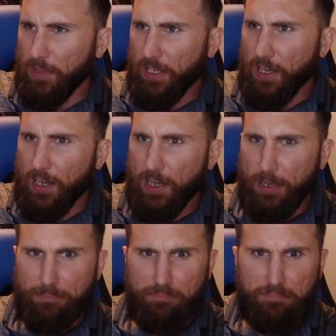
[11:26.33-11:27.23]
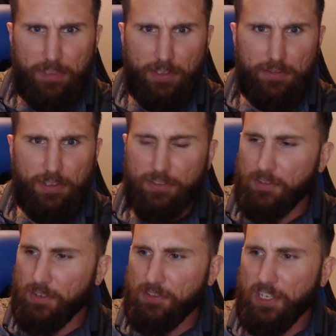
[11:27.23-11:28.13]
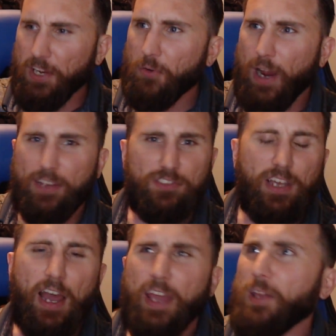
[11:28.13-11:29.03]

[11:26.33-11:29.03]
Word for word: The um, the the the T Rex guy.